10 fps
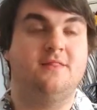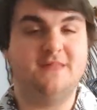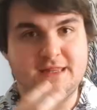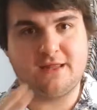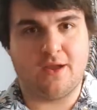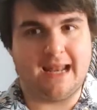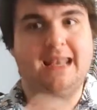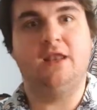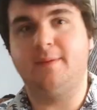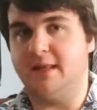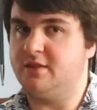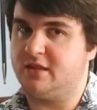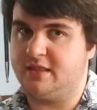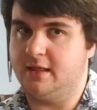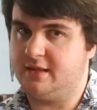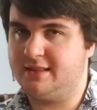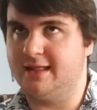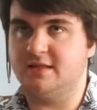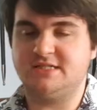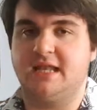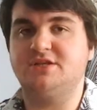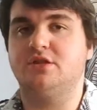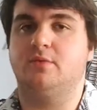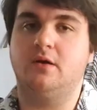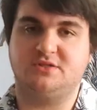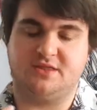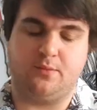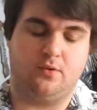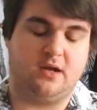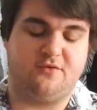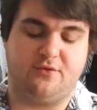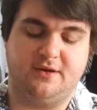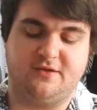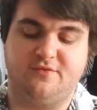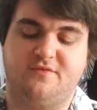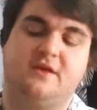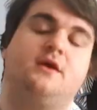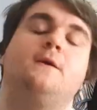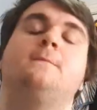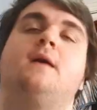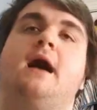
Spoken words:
This is going a little bit into skill challenge as well, which I think we'll cover in a different video.